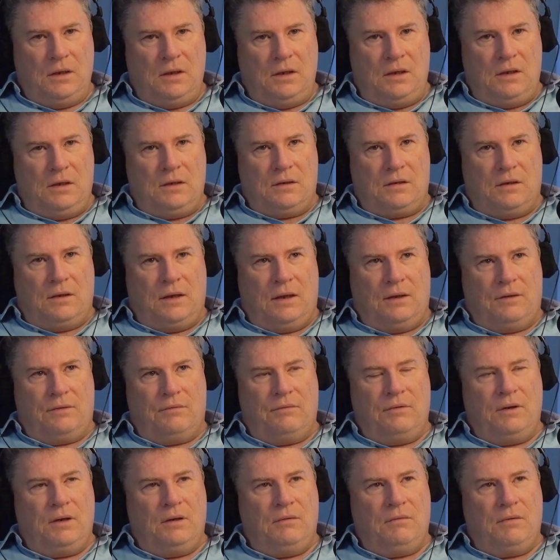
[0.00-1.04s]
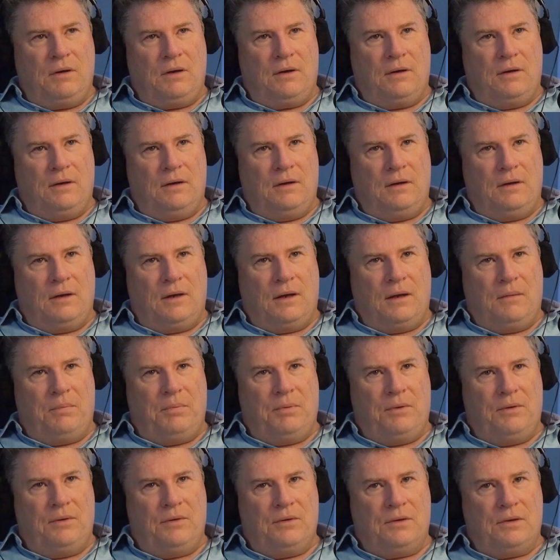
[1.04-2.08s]
So that's really where it
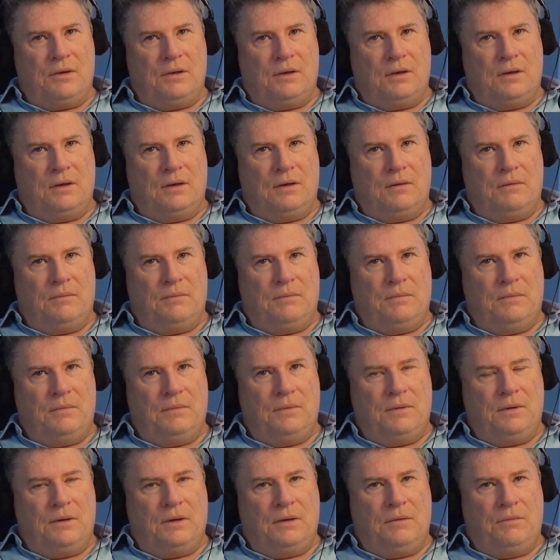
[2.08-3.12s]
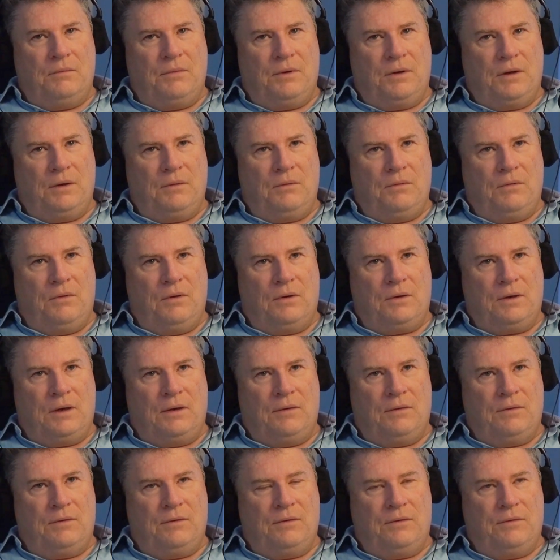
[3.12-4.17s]
happened. And when I walked
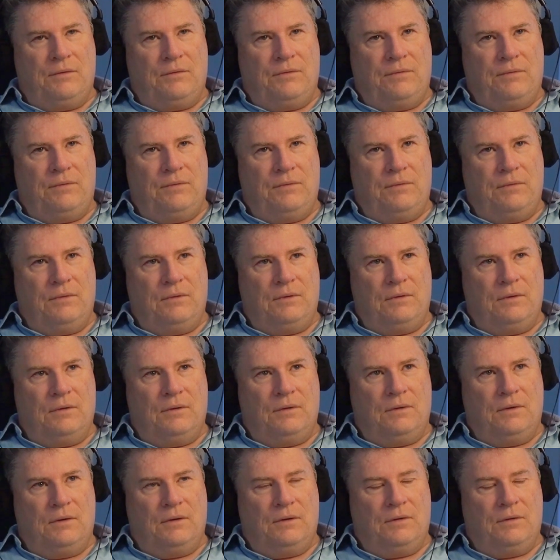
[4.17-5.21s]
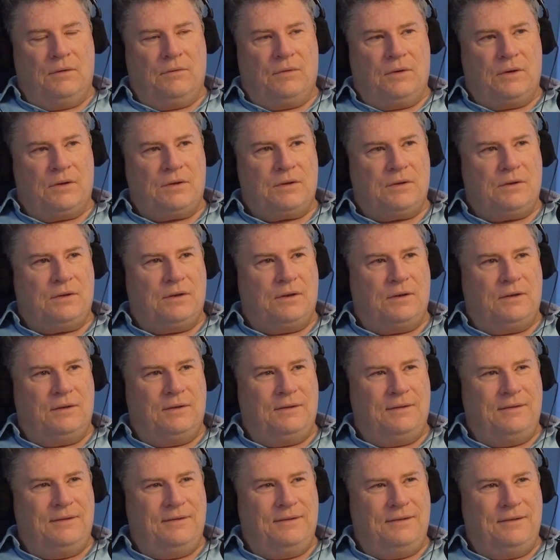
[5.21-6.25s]
out of the university
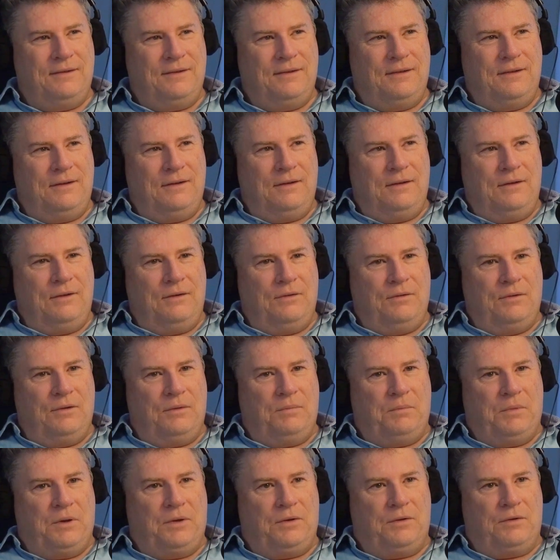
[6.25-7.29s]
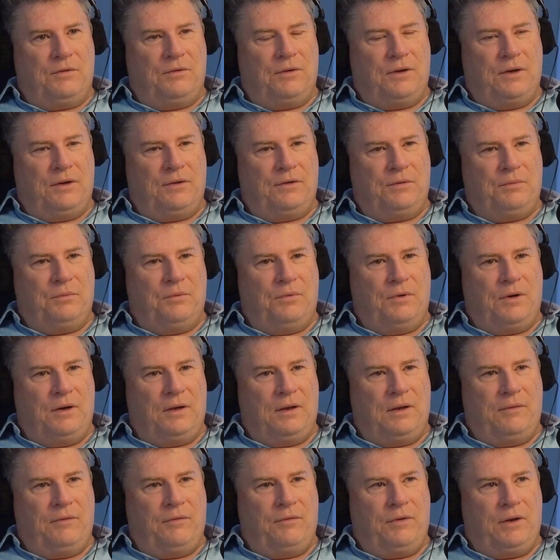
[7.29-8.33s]
with my degree, I swore I'd
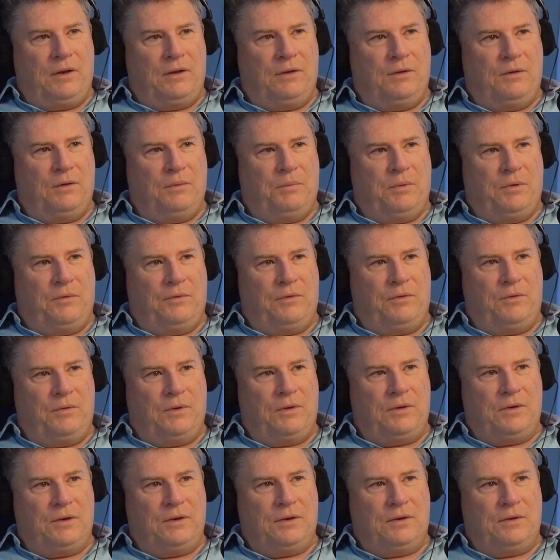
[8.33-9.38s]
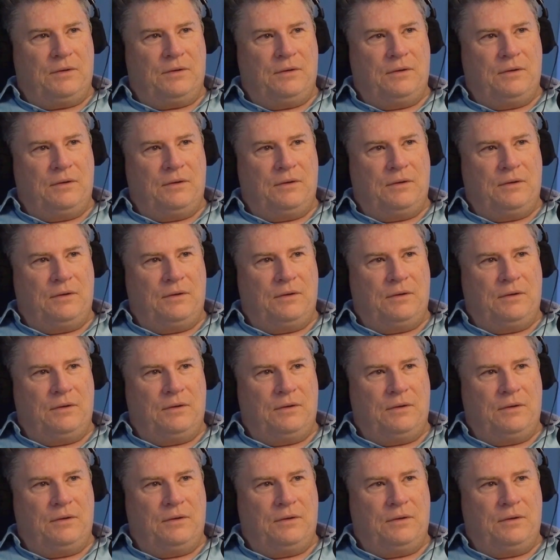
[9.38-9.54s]
never read another book for 20 years.